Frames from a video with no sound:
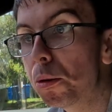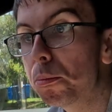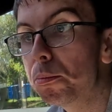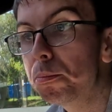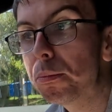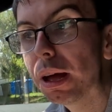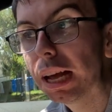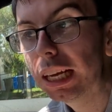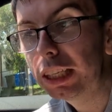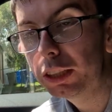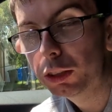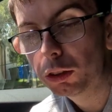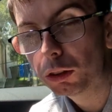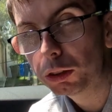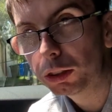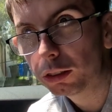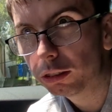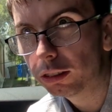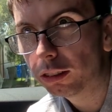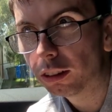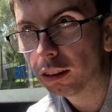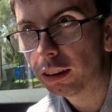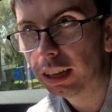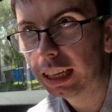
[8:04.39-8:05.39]
Make sure
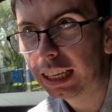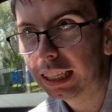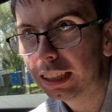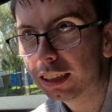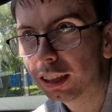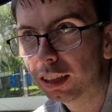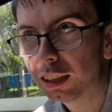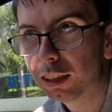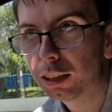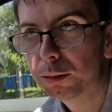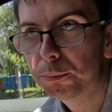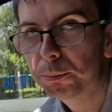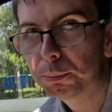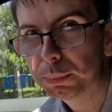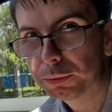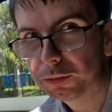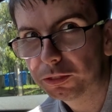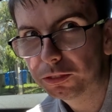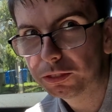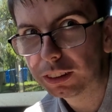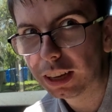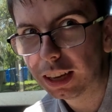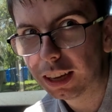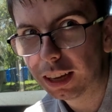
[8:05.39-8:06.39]
you're in a
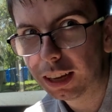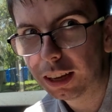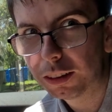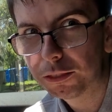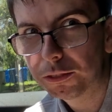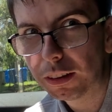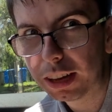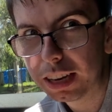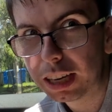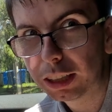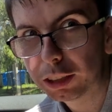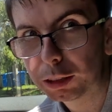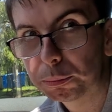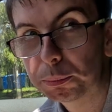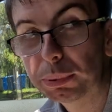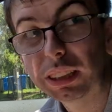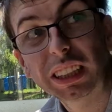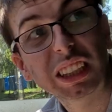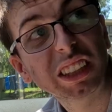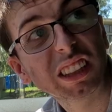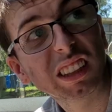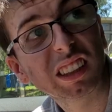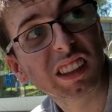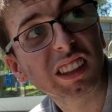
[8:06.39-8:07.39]
financial
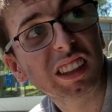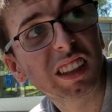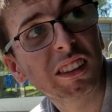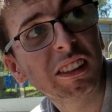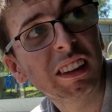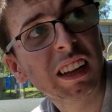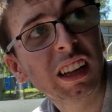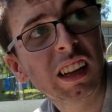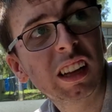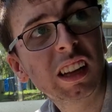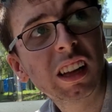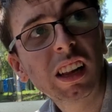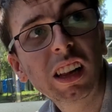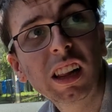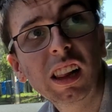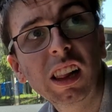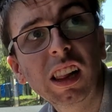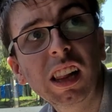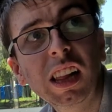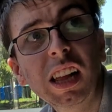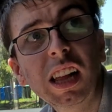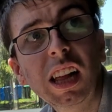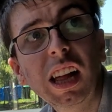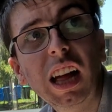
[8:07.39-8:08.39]
position to do it,
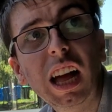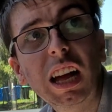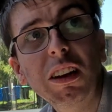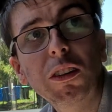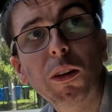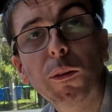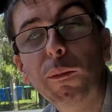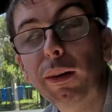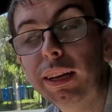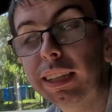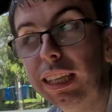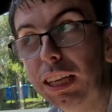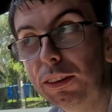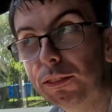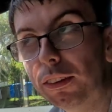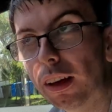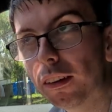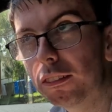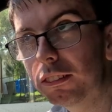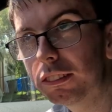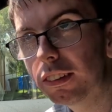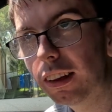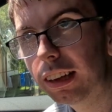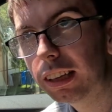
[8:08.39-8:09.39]
and always
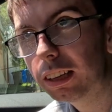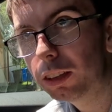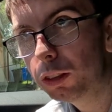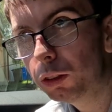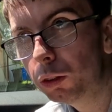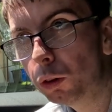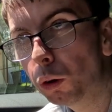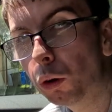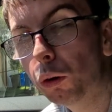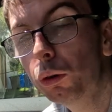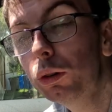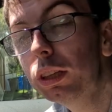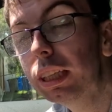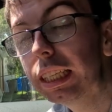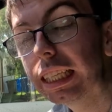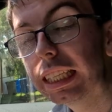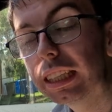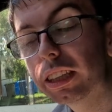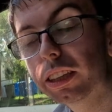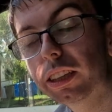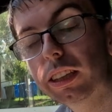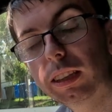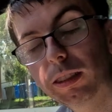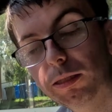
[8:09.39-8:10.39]
evaluate your
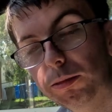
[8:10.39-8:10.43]
needs.